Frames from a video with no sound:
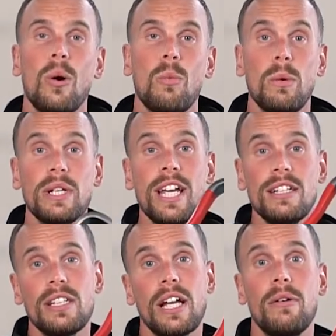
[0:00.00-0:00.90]
What we can
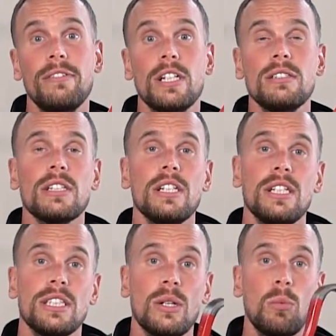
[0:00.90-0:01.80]
say, however,
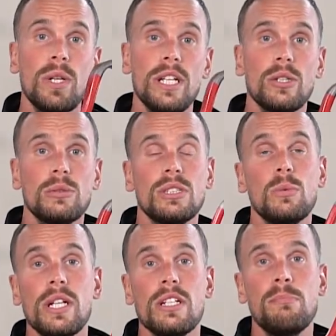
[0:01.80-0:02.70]
is that we use
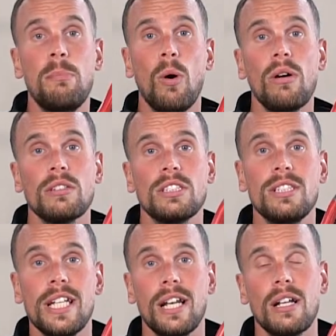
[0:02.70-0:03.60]
Swedish boron
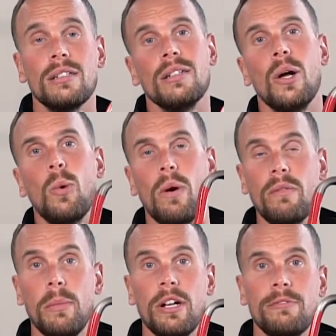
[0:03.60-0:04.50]
steel when we
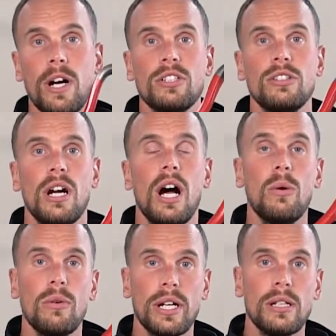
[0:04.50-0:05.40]
manufacture
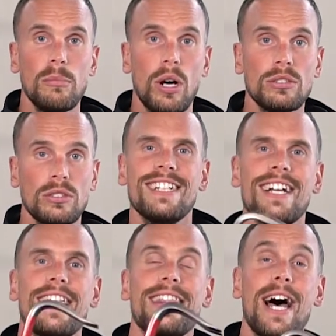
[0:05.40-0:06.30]
our wrecking bars.
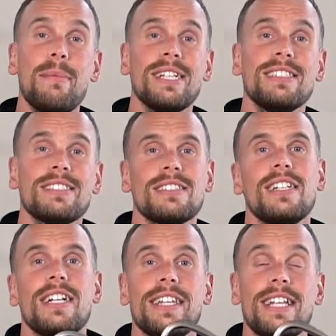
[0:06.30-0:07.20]
That means
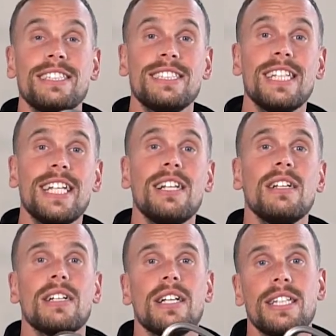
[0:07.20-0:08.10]
that the steel
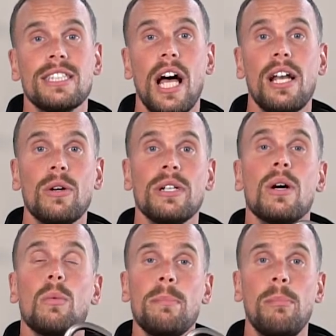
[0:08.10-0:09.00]
is alloyed
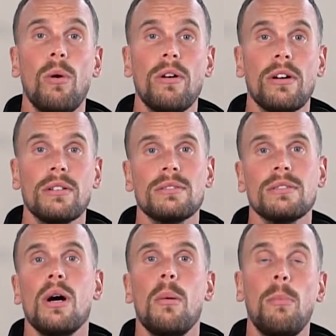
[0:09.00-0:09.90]
with boron.
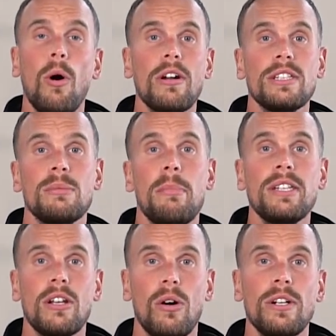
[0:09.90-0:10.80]
Boron is a
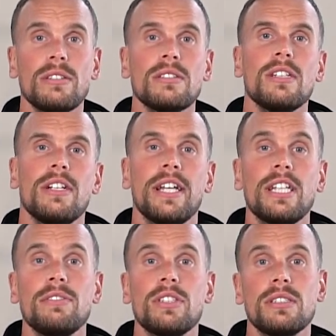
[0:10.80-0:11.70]
metalloid that
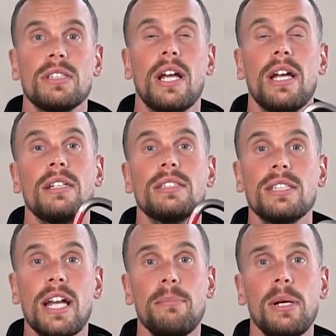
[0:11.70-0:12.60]
gives us a
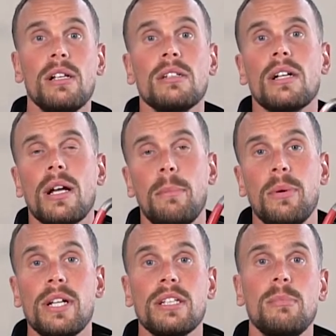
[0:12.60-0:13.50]
stable and
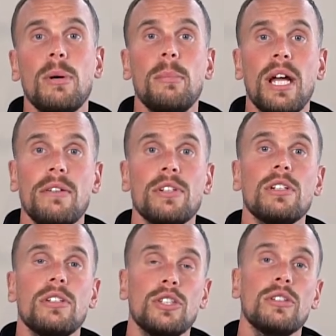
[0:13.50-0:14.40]
predictable behavior
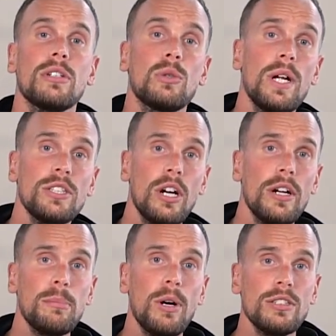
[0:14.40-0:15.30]
during the quench
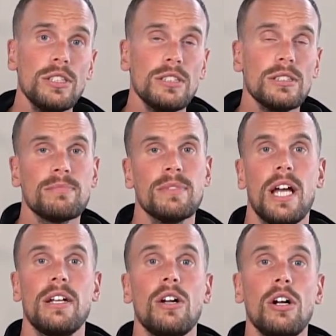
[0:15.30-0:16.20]
hardening process,
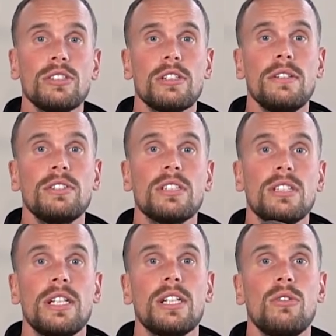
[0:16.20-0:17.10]
and it also gives us
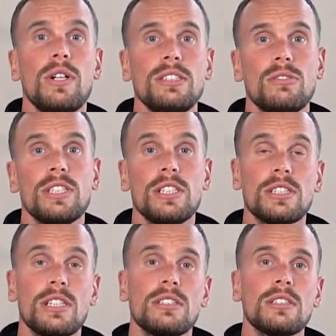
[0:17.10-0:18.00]
an increased
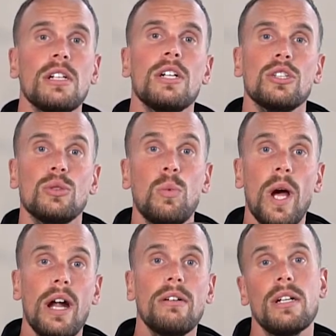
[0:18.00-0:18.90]
resistance to
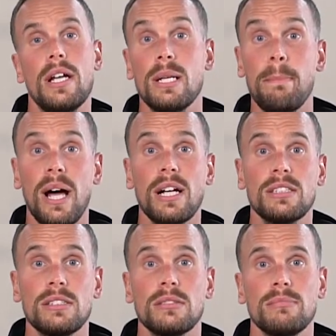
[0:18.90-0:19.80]
wear and impacts.